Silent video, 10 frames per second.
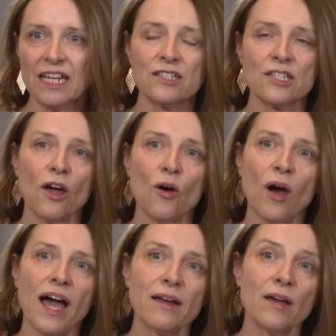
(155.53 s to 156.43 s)
So
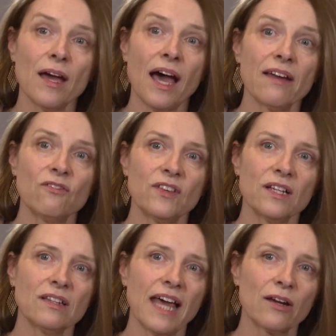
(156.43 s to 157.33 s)
I, I
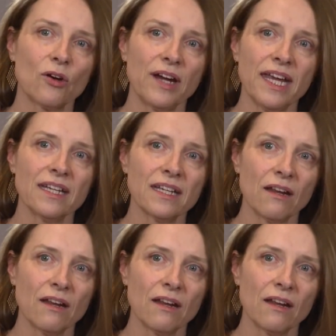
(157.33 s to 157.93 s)
feel that creating